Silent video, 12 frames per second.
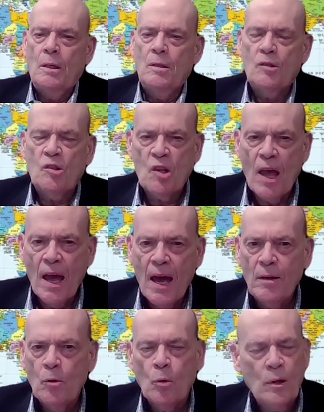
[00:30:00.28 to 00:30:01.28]

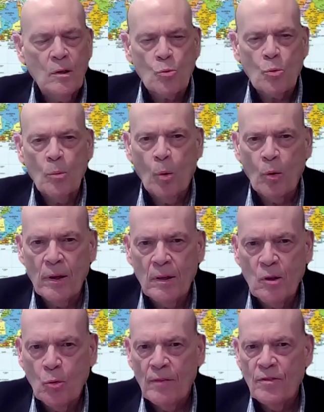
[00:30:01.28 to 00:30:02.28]
said, or is reported
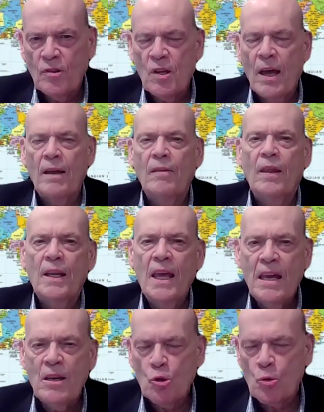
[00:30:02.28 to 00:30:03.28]
to have said, that
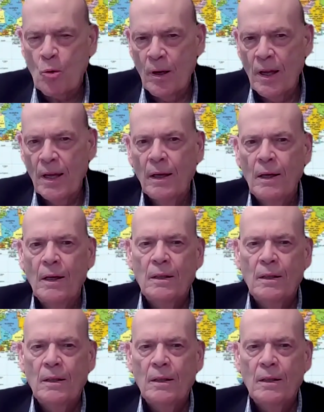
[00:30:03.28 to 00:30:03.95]
history